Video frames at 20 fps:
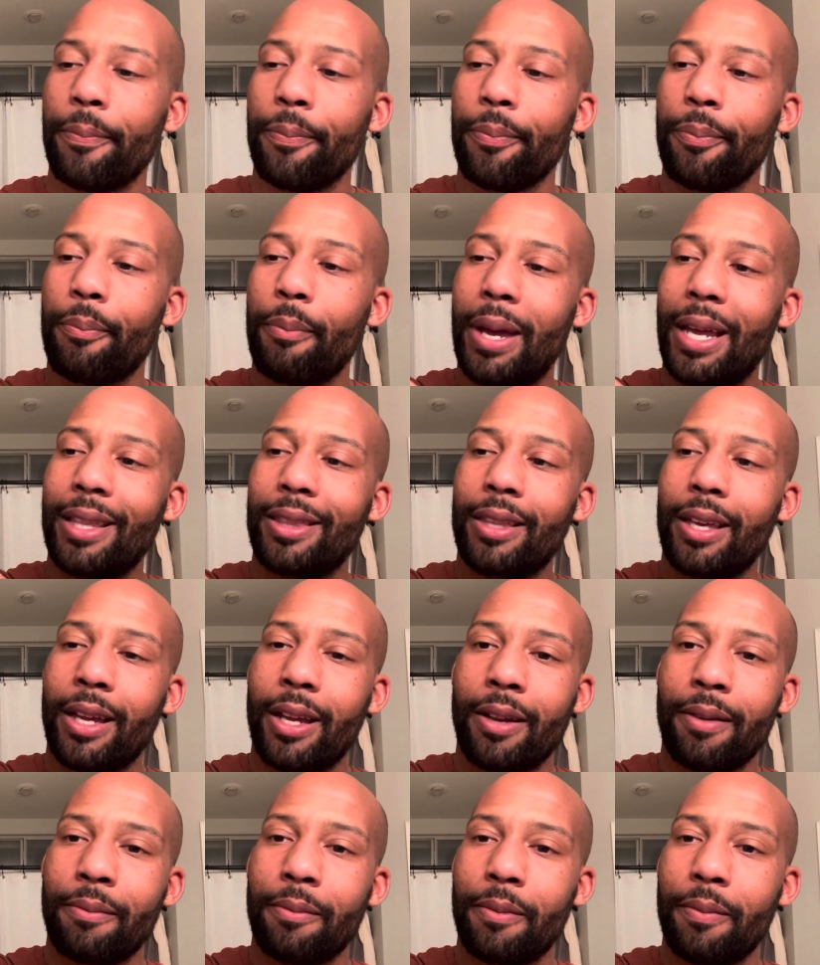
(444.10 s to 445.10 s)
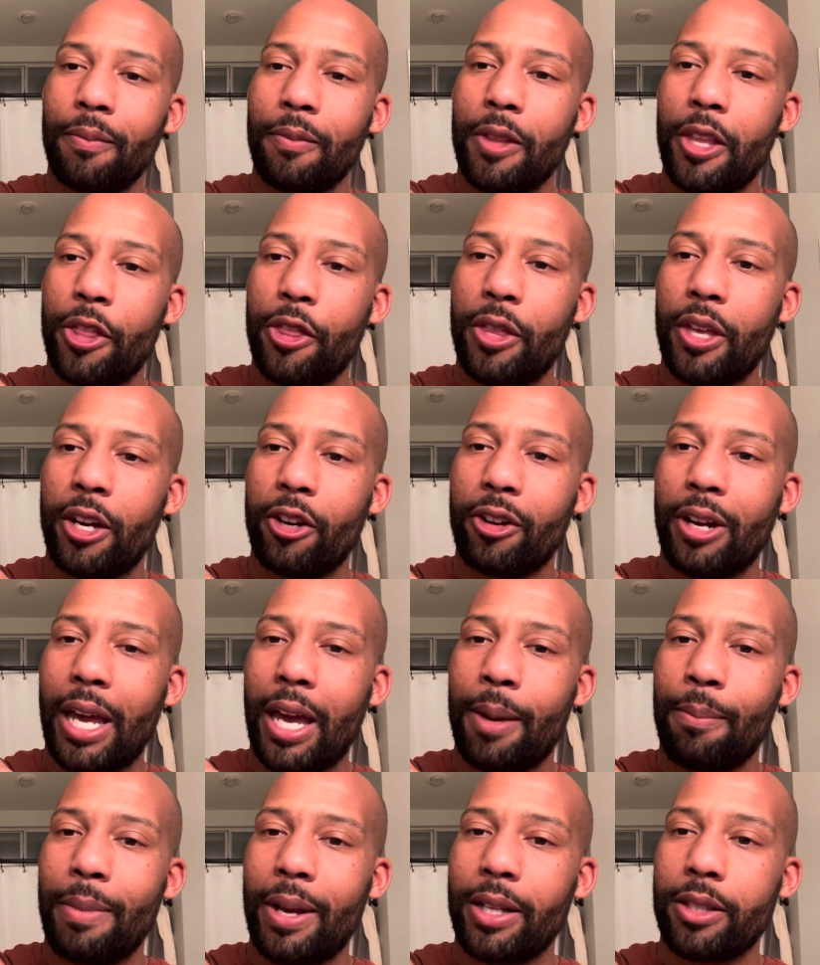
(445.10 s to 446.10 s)
Main thing, the thinner
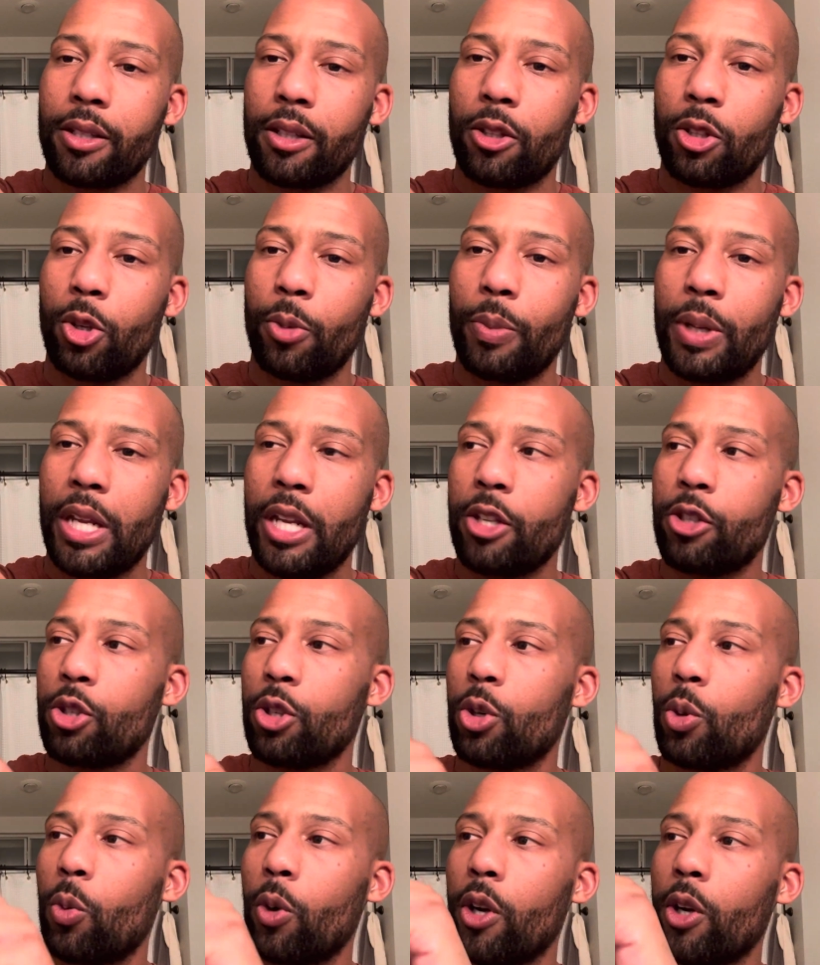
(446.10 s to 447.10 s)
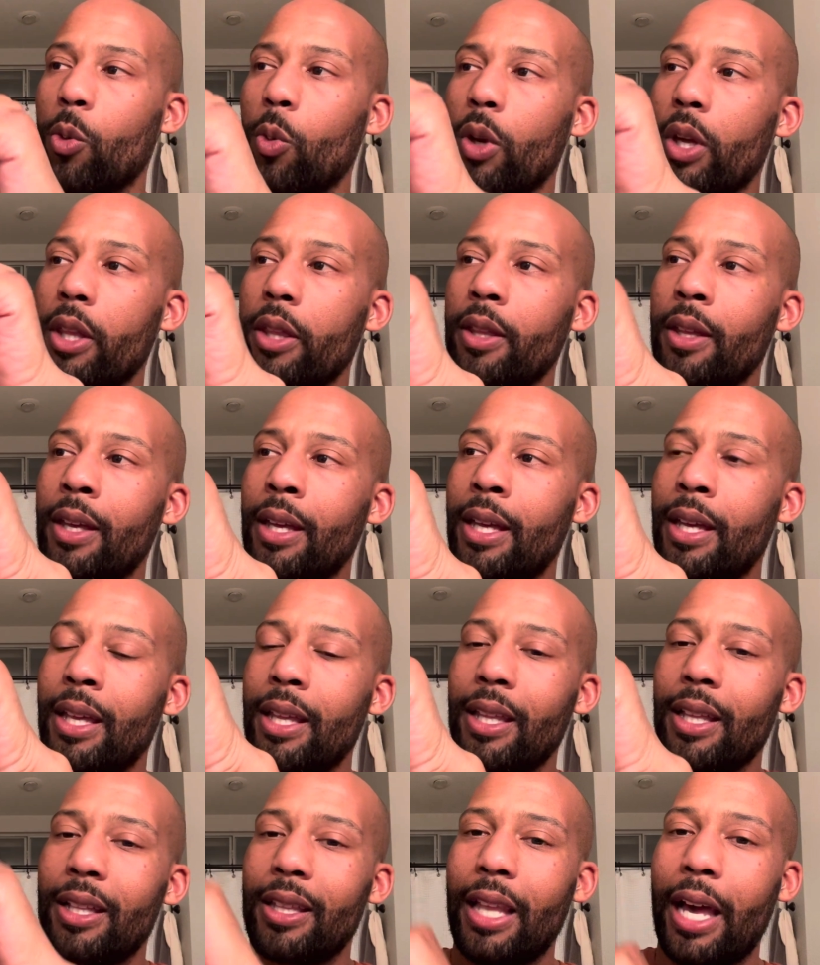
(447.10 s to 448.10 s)
head makes it a little bit easier to work with.
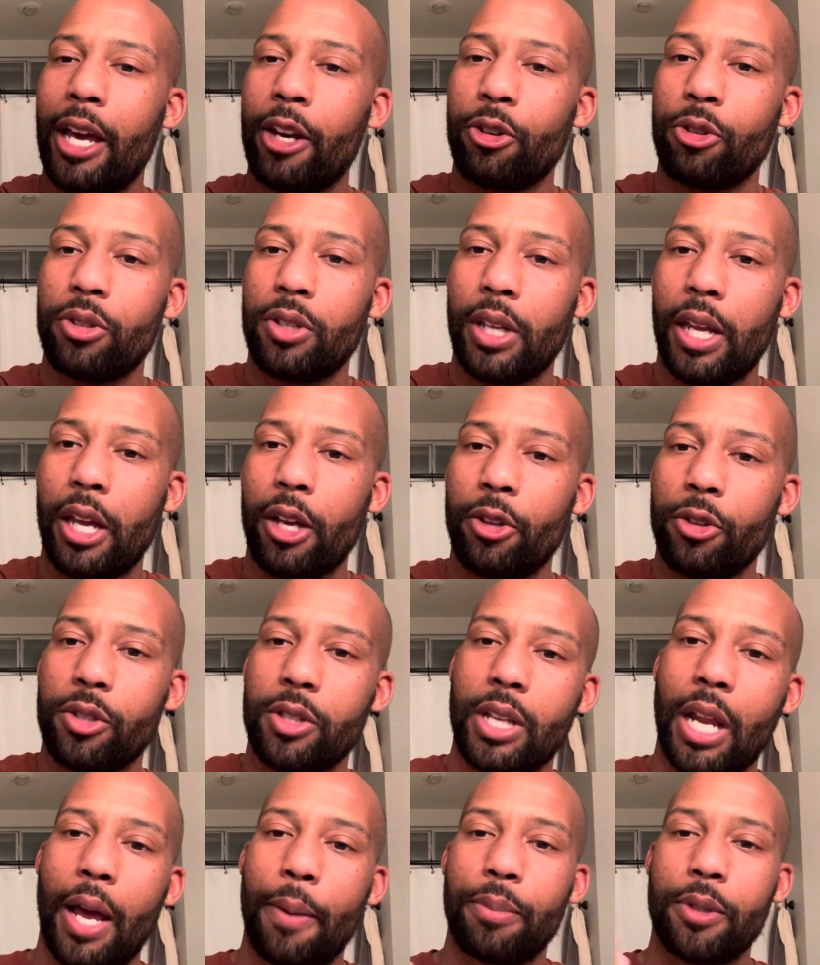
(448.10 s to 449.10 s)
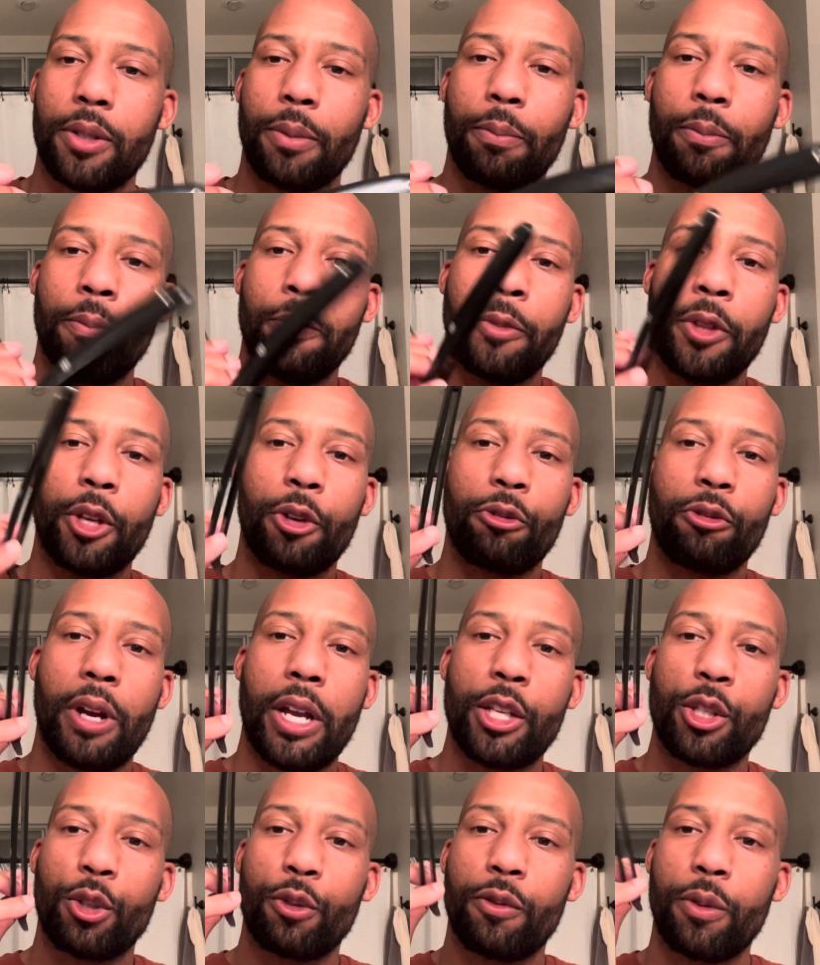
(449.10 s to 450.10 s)
A lighter scale stops the
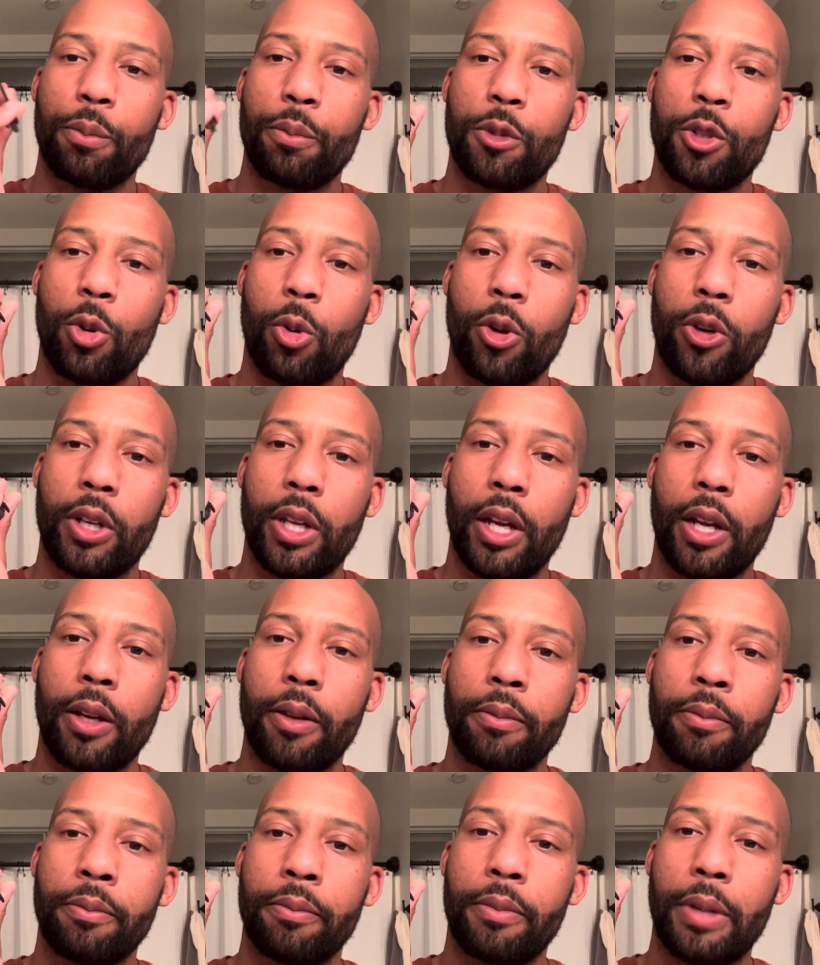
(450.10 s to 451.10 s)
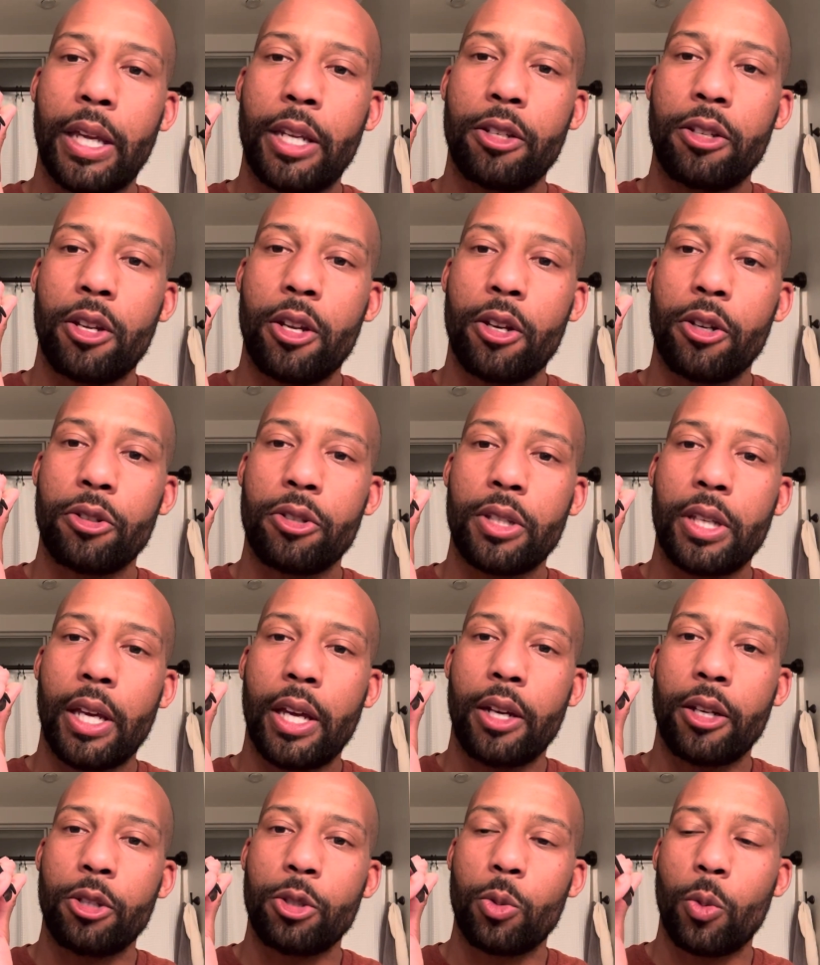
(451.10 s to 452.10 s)
razor from torquing into your
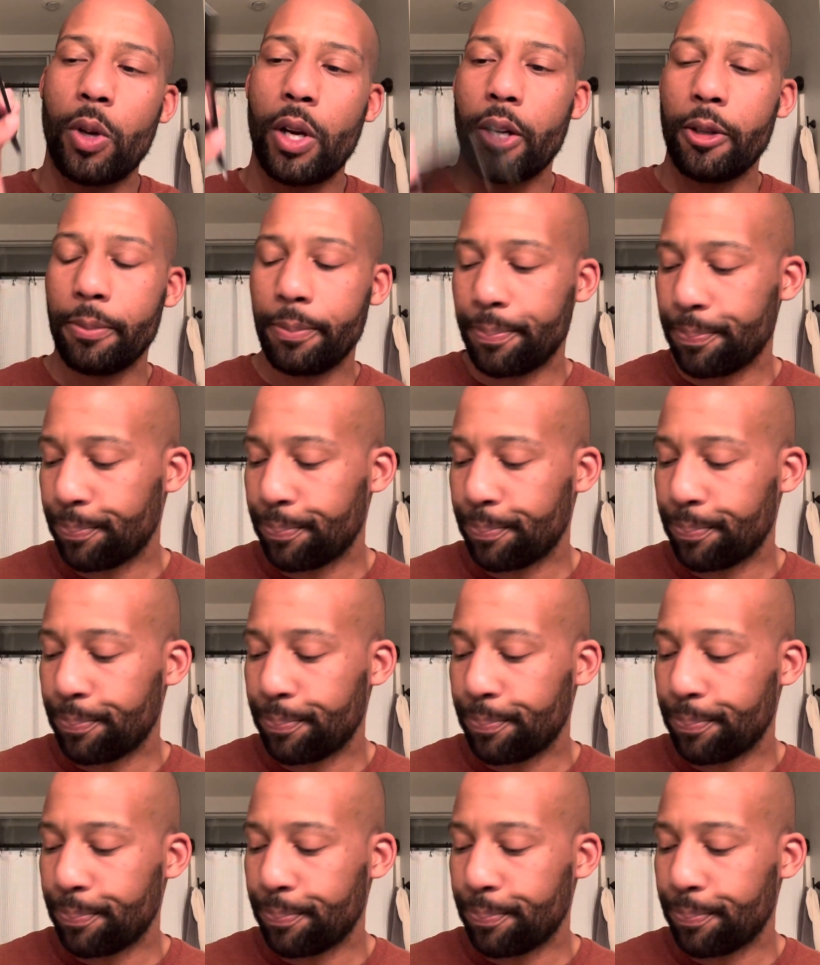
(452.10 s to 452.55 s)
skin as well.